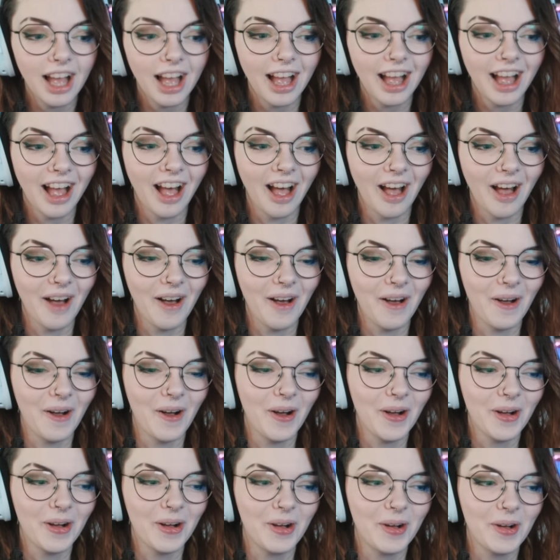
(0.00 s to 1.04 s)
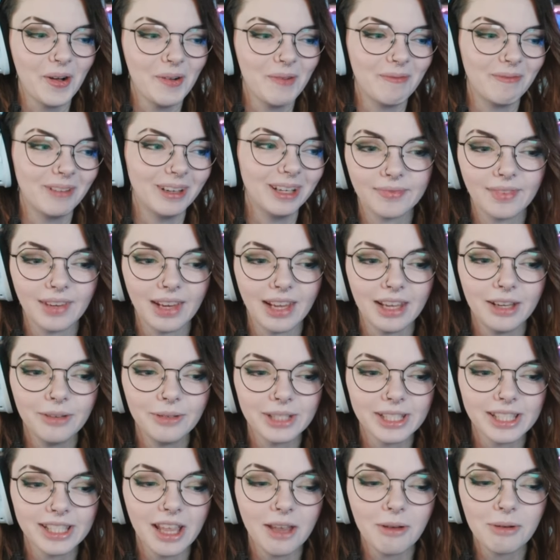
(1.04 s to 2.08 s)
It
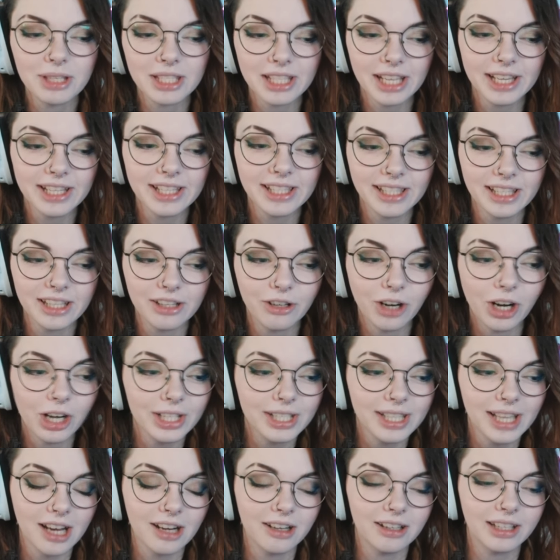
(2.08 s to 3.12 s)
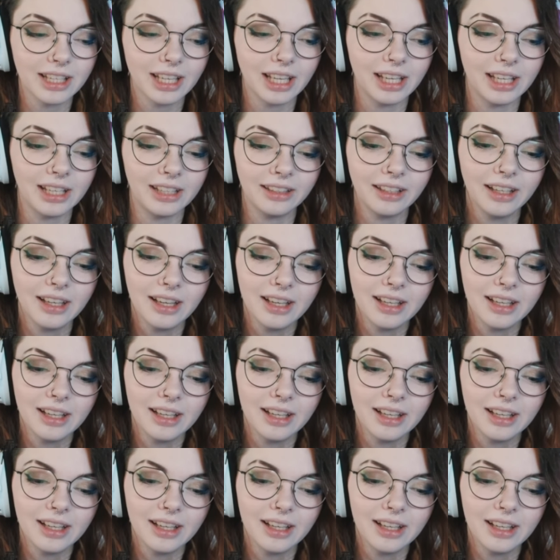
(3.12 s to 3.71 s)
was nice to see Crosshair again.